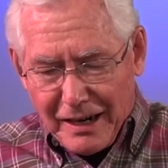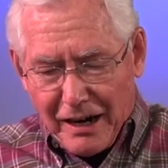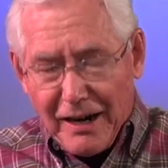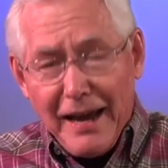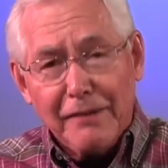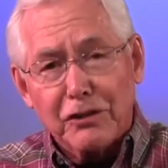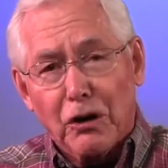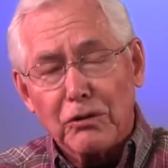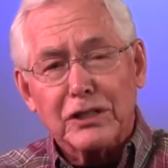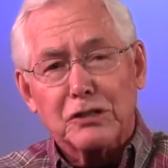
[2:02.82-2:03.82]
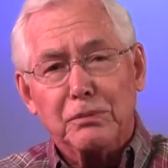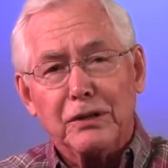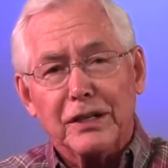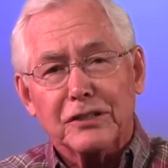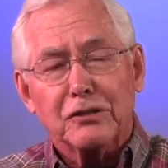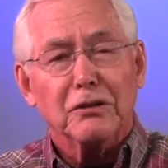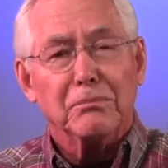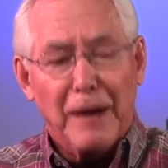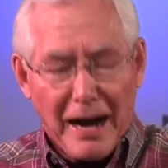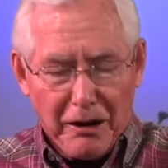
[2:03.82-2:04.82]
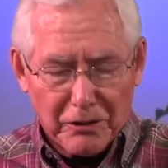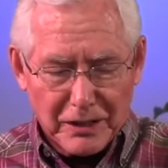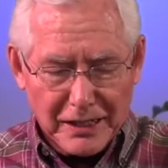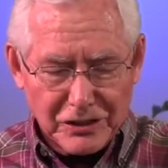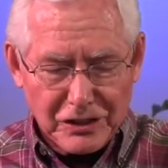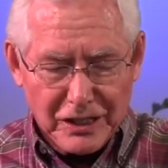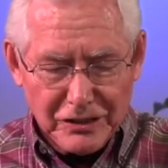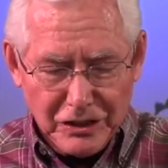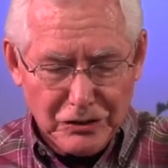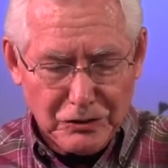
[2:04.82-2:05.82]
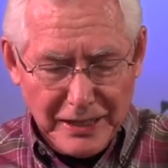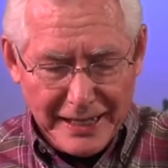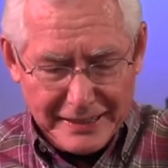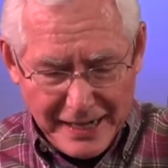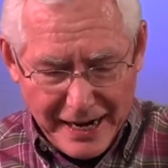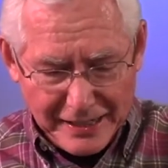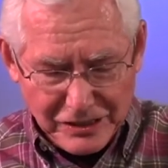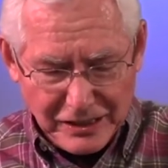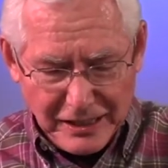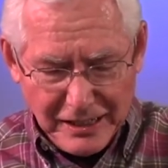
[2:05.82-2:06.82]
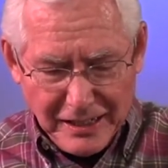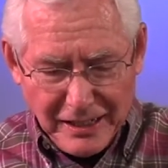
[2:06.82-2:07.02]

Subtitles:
I have the Holy Spirit to empower us to do that task.